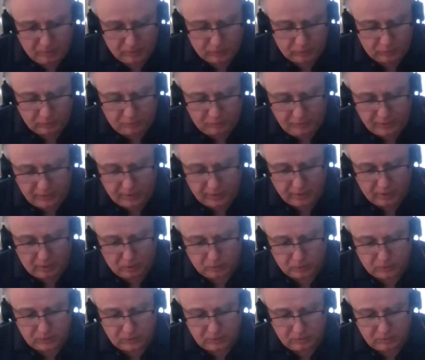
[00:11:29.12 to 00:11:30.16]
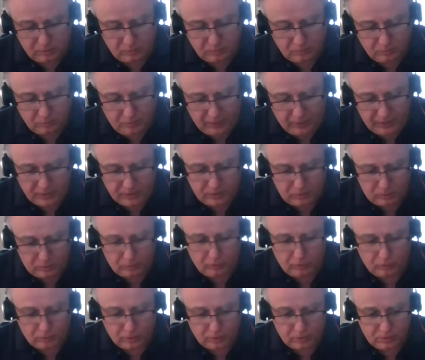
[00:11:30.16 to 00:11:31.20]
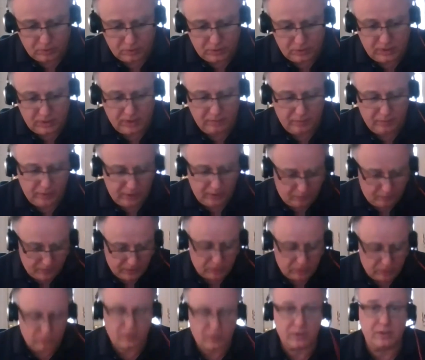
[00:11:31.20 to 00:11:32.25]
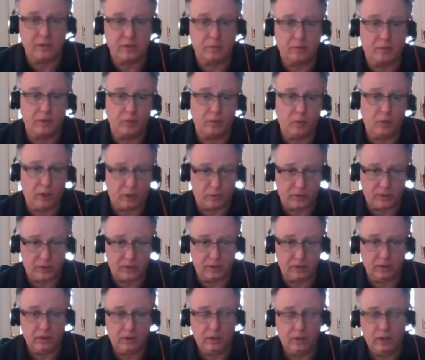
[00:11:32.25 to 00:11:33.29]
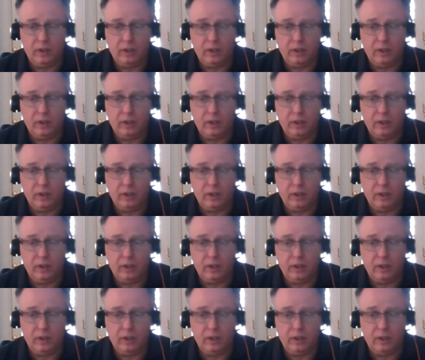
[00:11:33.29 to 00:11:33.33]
to figure out based on your CV, if it's reasonably well written,